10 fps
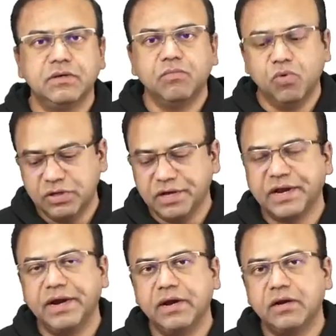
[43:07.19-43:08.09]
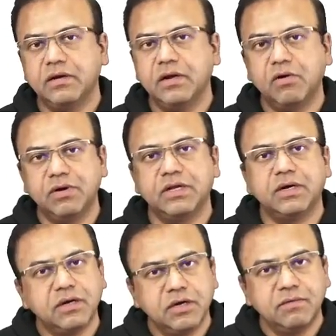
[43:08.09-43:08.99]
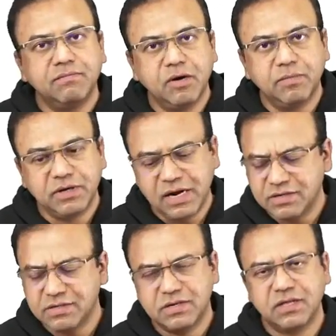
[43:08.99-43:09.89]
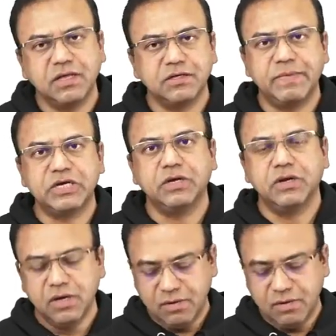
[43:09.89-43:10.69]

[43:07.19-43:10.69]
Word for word: More the gradient, louder the murmur that's nothing special